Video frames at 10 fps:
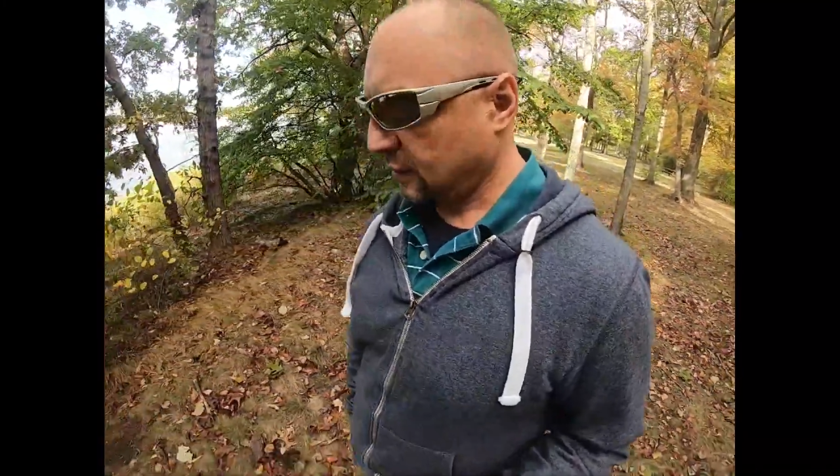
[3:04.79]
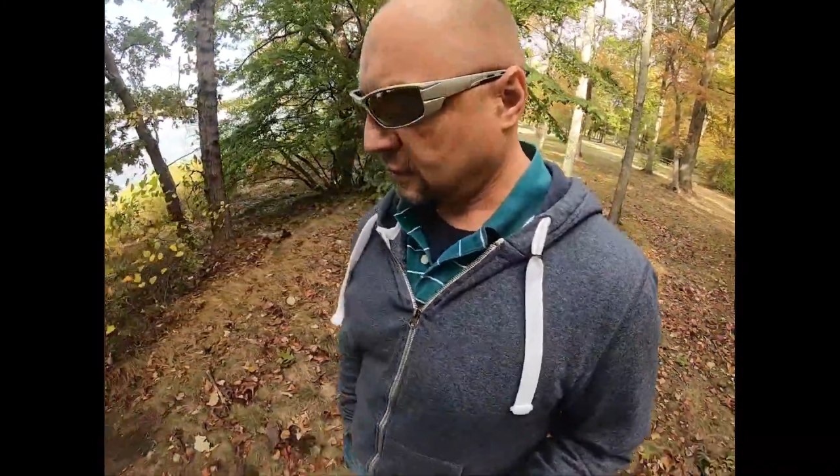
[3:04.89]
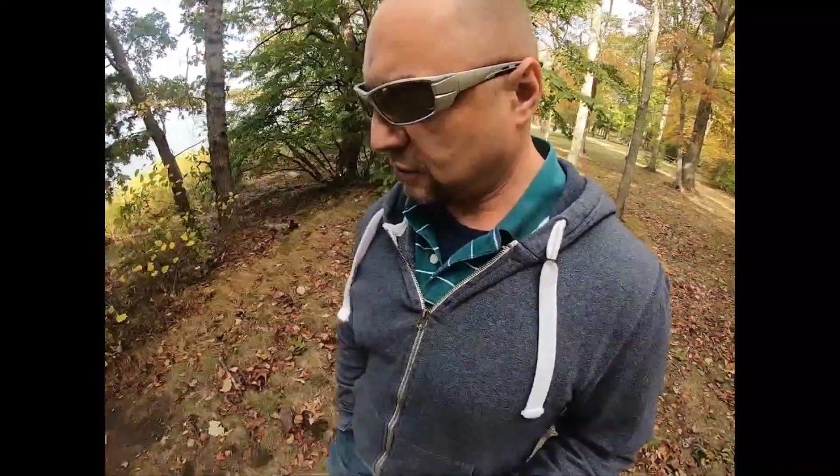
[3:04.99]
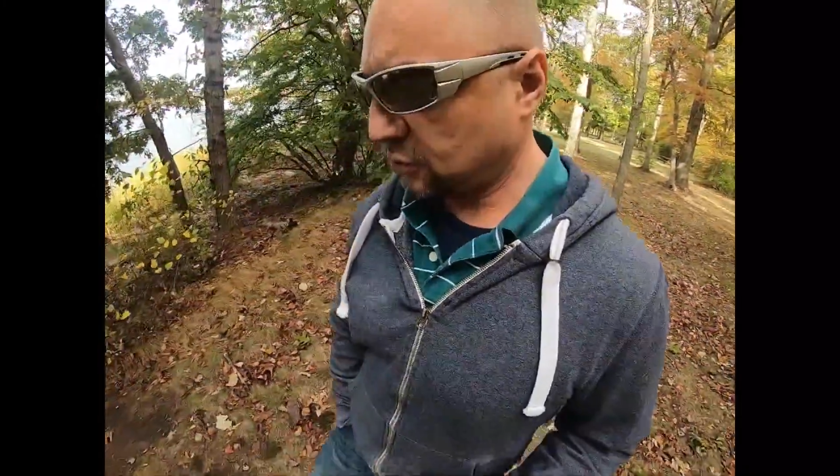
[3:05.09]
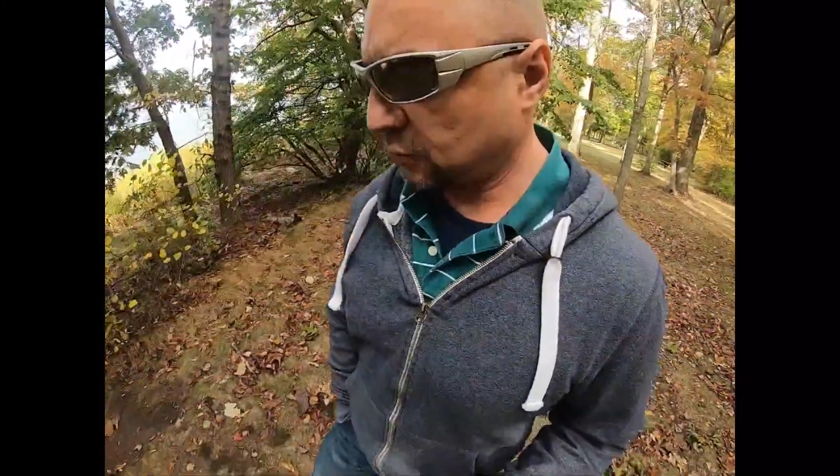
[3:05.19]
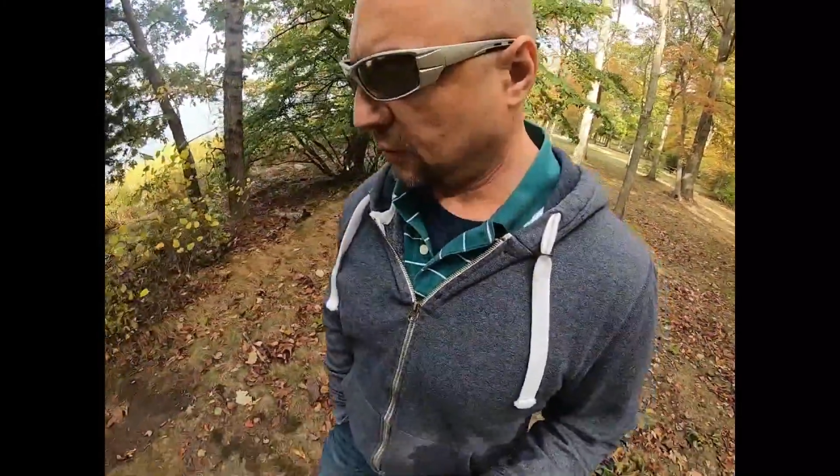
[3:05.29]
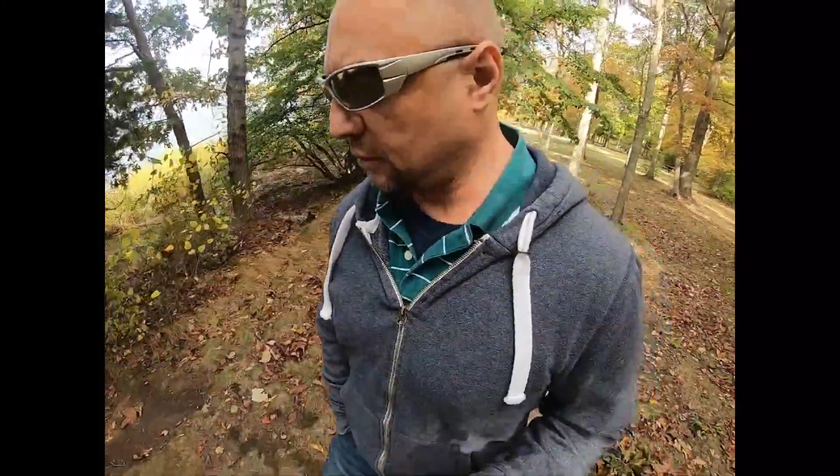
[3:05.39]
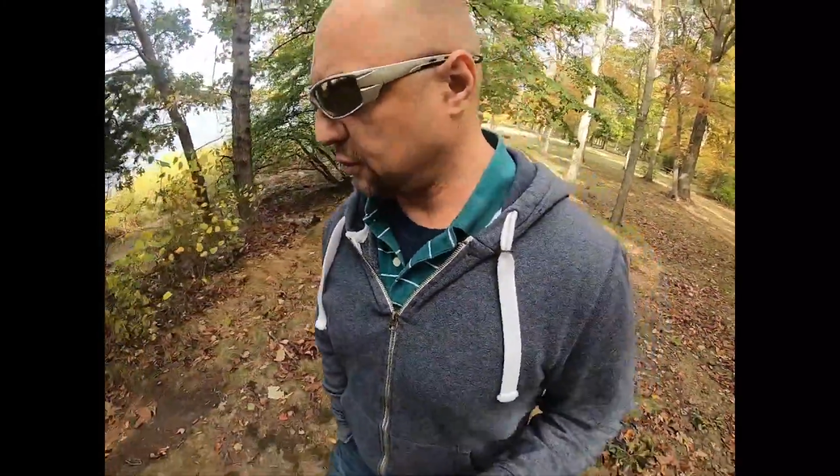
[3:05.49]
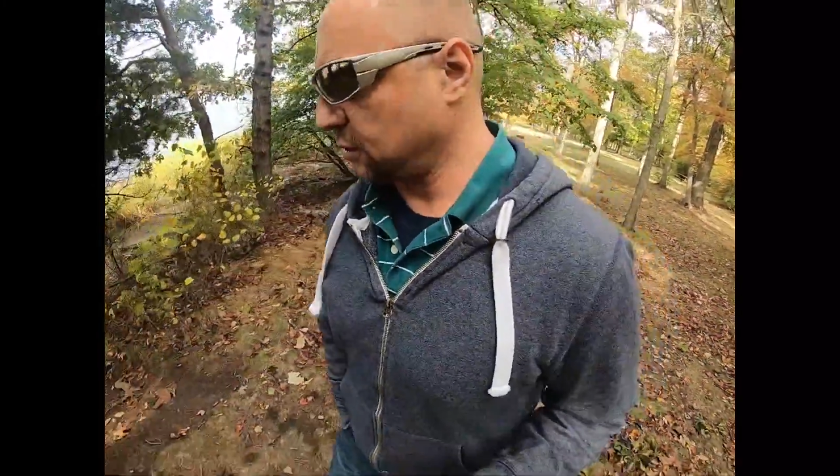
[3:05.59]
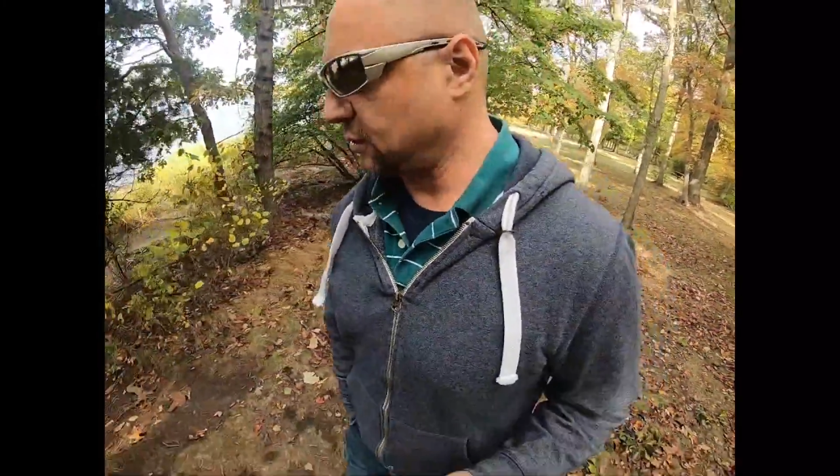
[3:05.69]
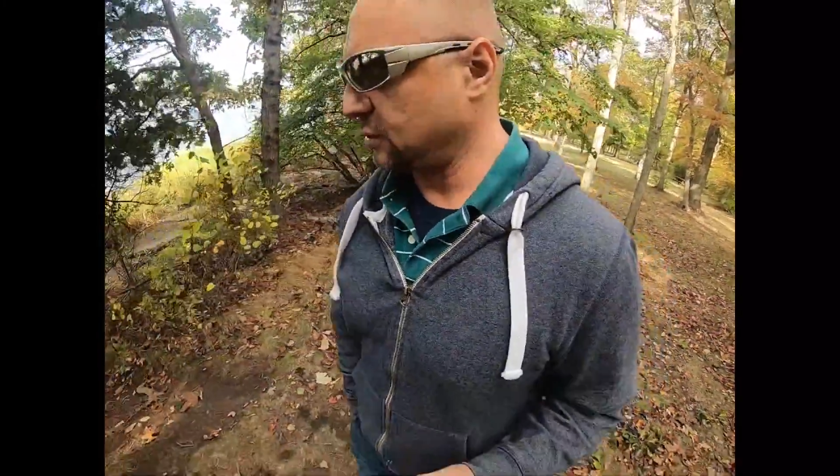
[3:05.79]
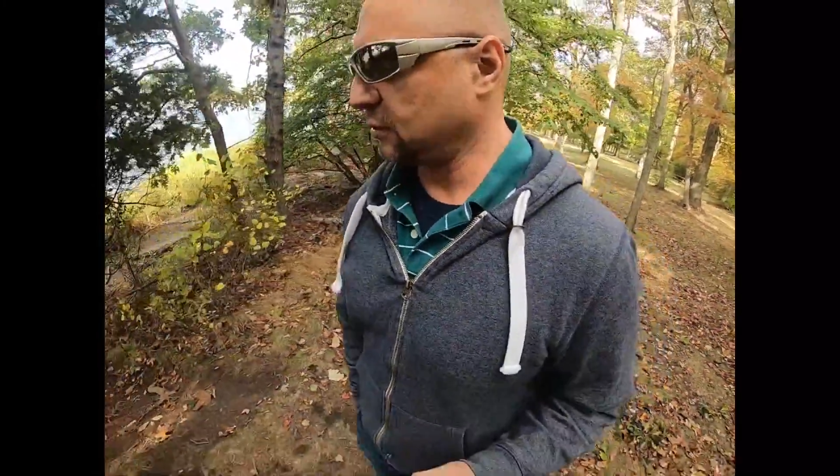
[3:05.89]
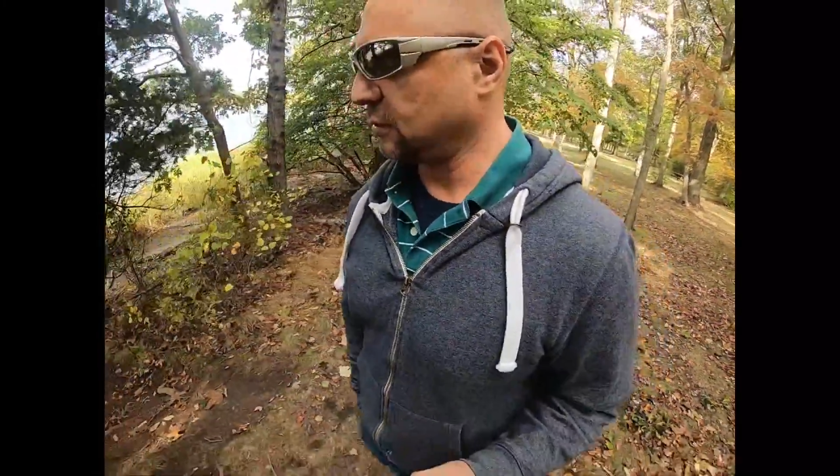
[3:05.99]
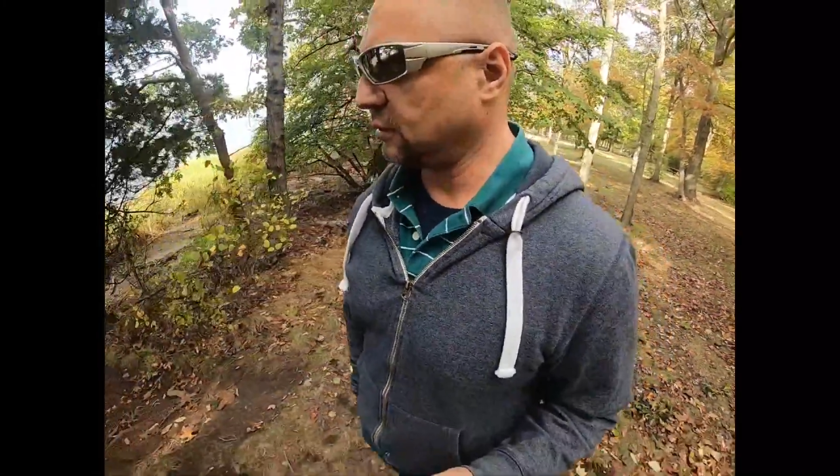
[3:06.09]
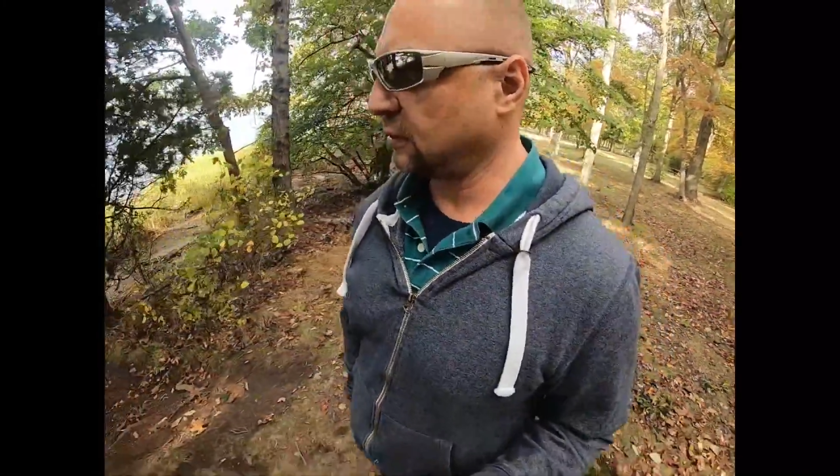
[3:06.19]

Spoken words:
situations or